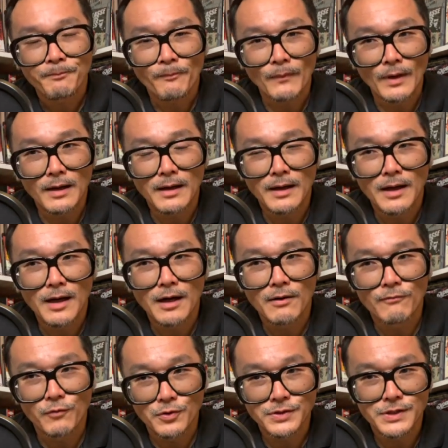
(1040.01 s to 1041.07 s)

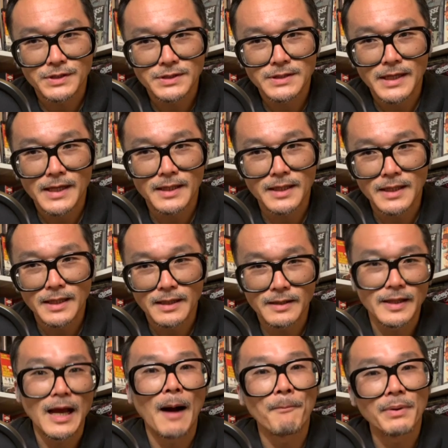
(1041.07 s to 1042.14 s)
versus, say,
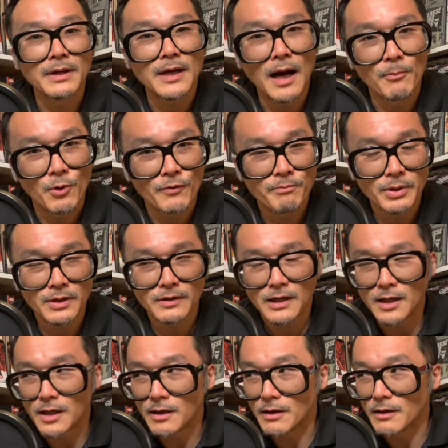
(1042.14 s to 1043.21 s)
the up-and-comer
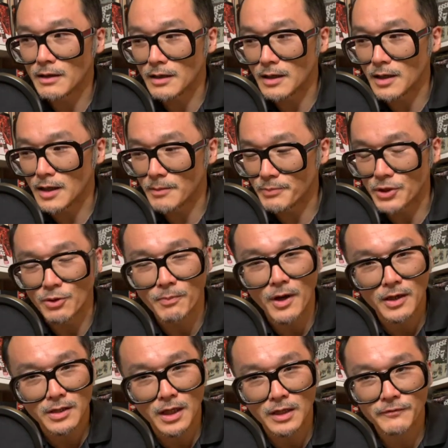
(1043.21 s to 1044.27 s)
Peter
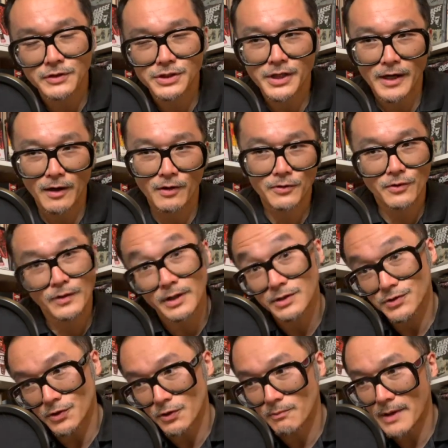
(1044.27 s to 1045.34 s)
Bogdanovich character, in a
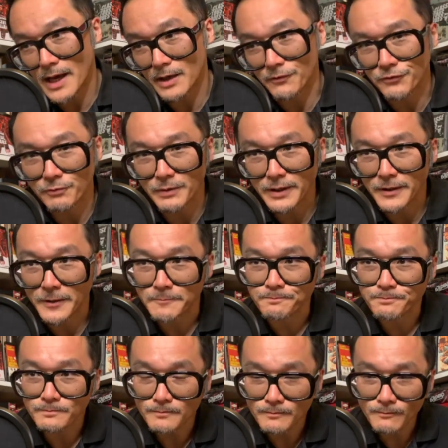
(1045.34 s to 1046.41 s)
certain manner of speaking,
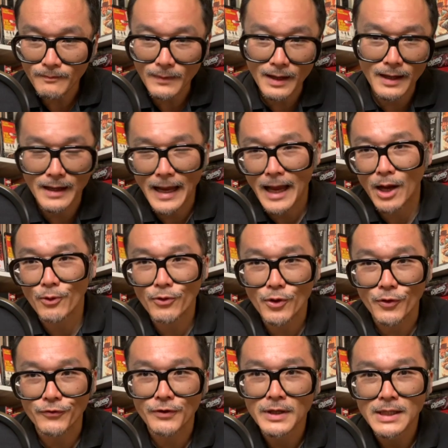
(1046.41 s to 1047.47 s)
and how
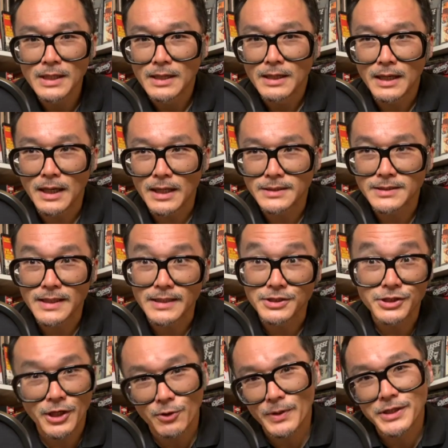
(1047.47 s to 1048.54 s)
those, say,
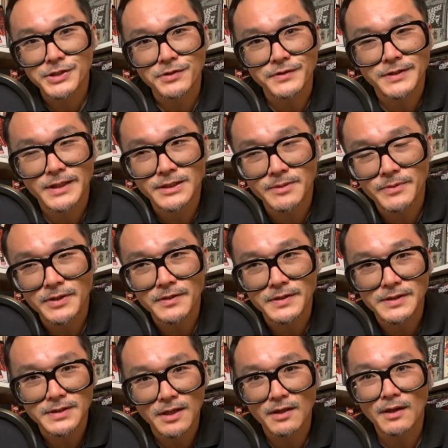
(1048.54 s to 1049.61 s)
generational
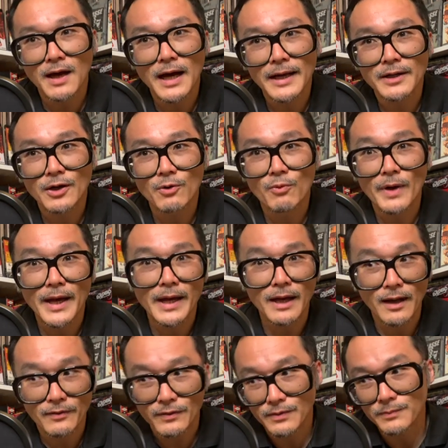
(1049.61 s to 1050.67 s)
sensibilities collide in a way
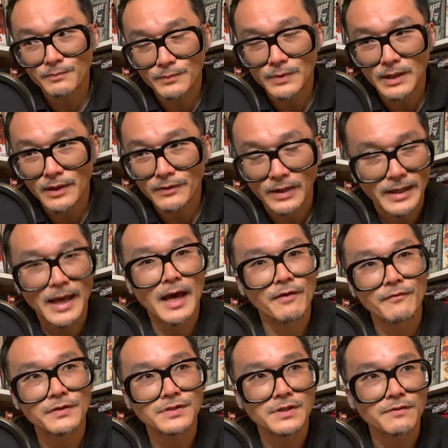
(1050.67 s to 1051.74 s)
on the
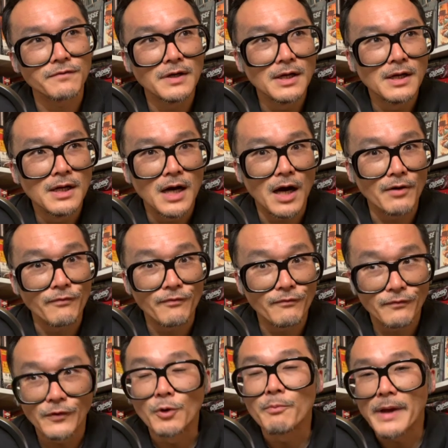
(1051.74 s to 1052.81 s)
canvas of
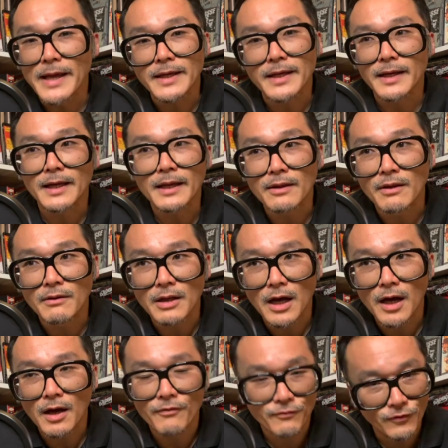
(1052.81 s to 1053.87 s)
filmmaking and
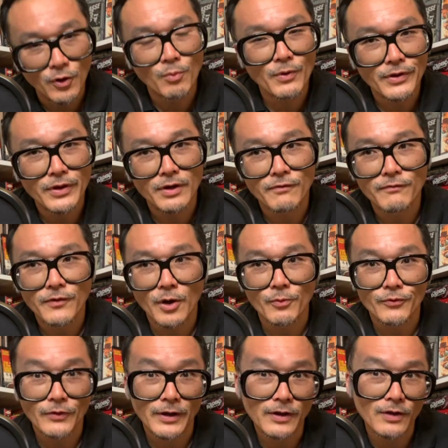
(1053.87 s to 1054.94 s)
film within a film.
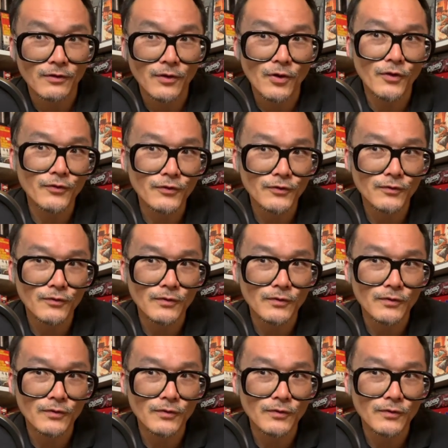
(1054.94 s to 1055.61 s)
So I think those